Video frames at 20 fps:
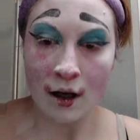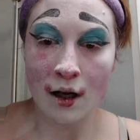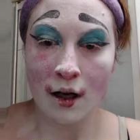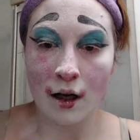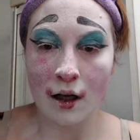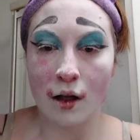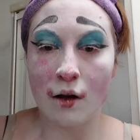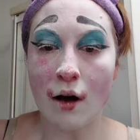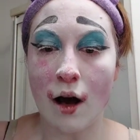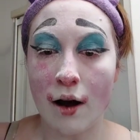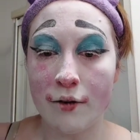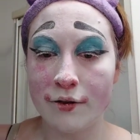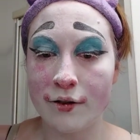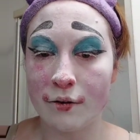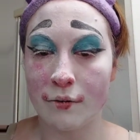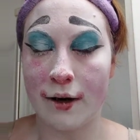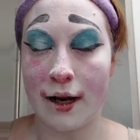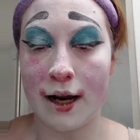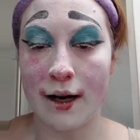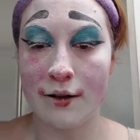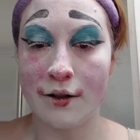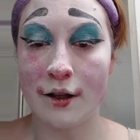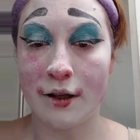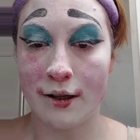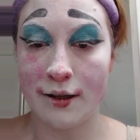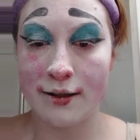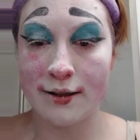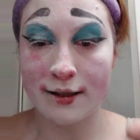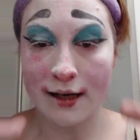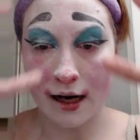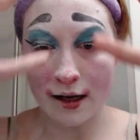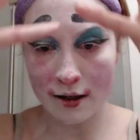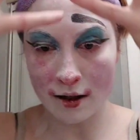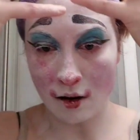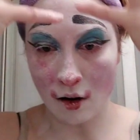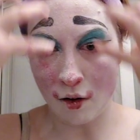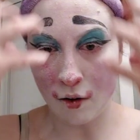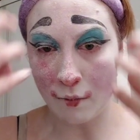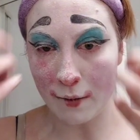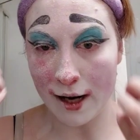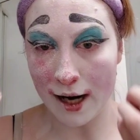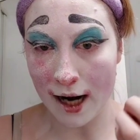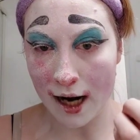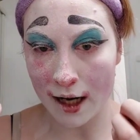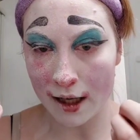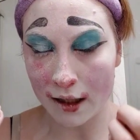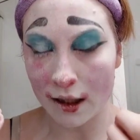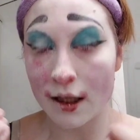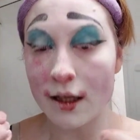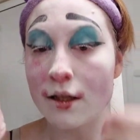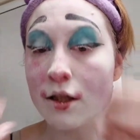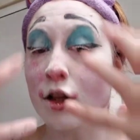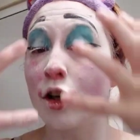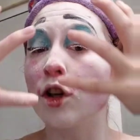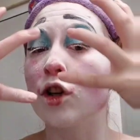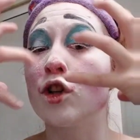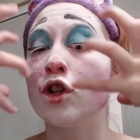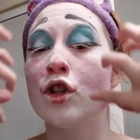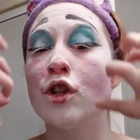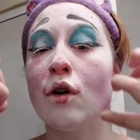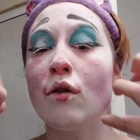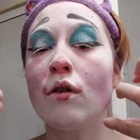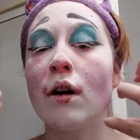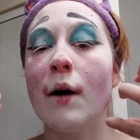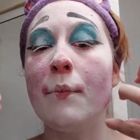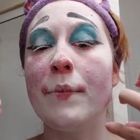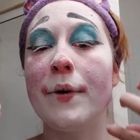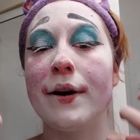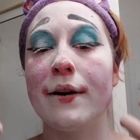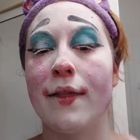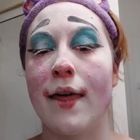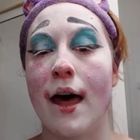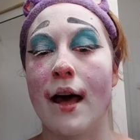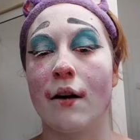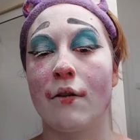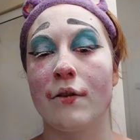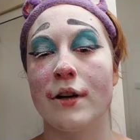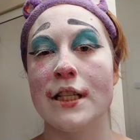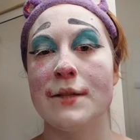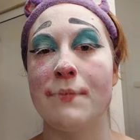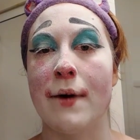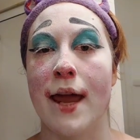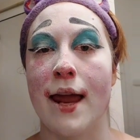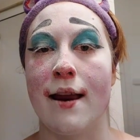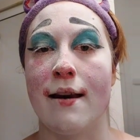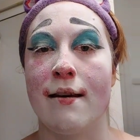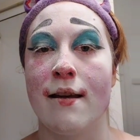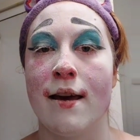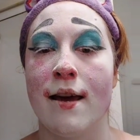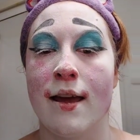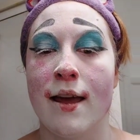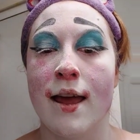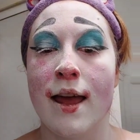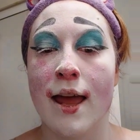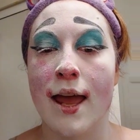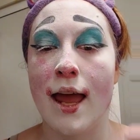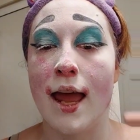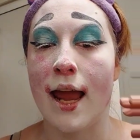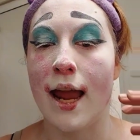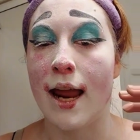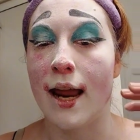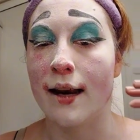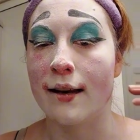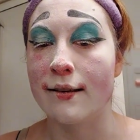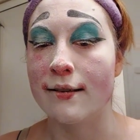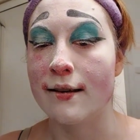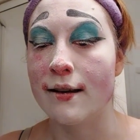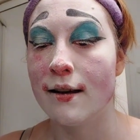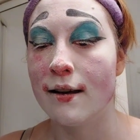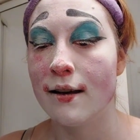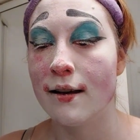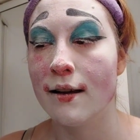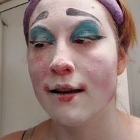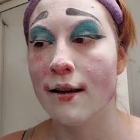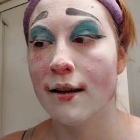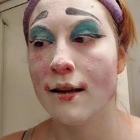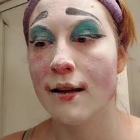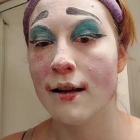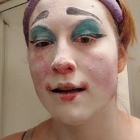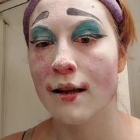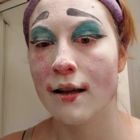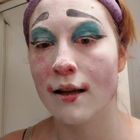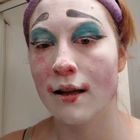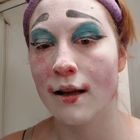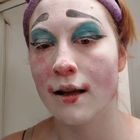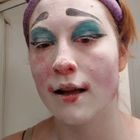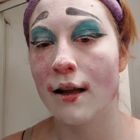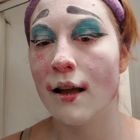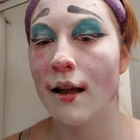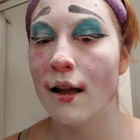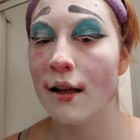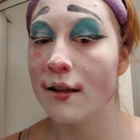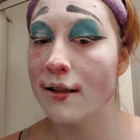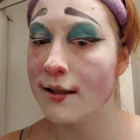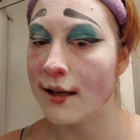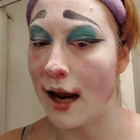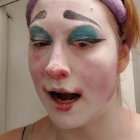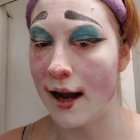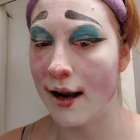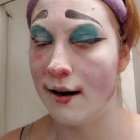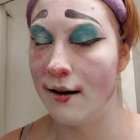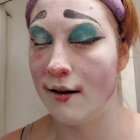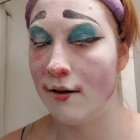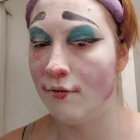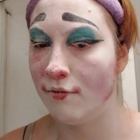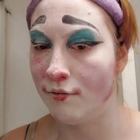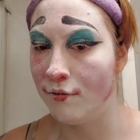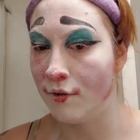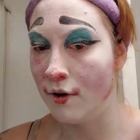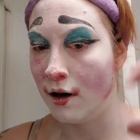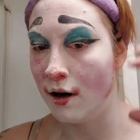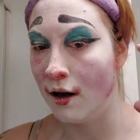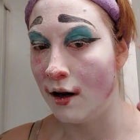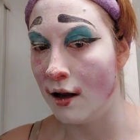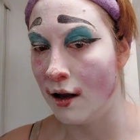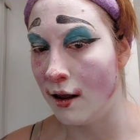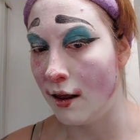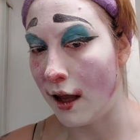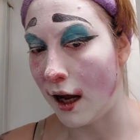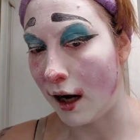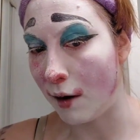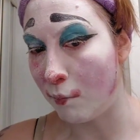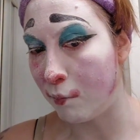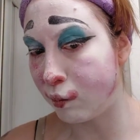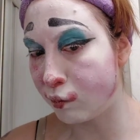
you have to wait until it sets all the way in. It's gonna soak up into that grease paint. And set it. Like,